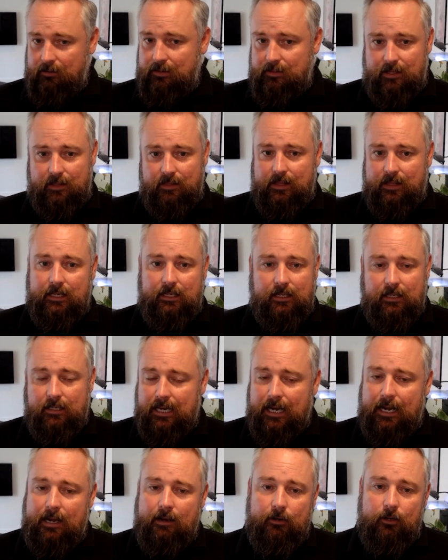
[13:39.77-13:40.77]
and then they can
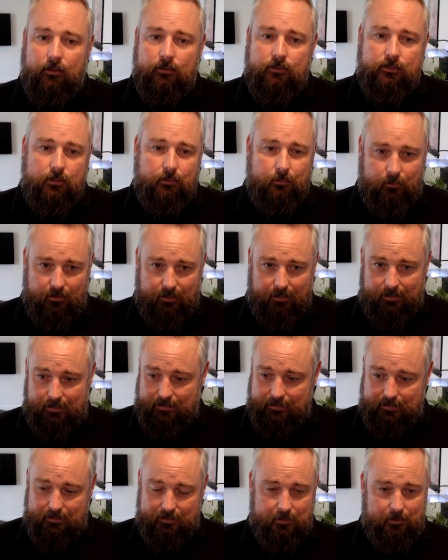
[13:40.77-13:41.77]
carry on doing what they
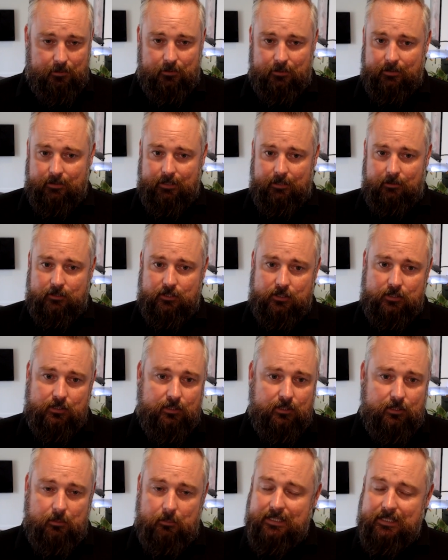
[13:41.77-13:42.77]
need to do, and they're
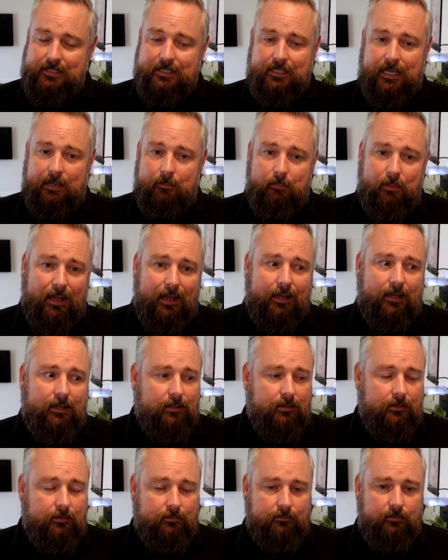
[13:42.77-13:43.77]
just committing it
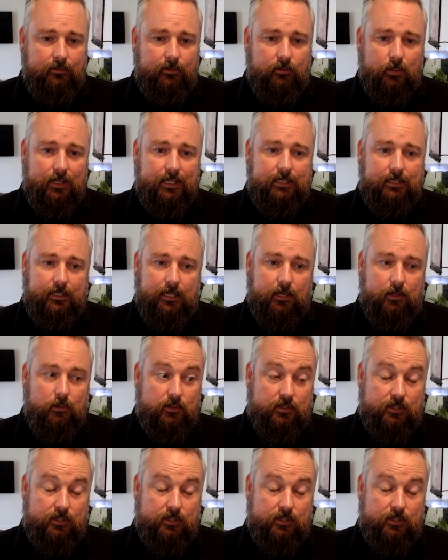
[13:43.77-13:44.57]
back, and away you go.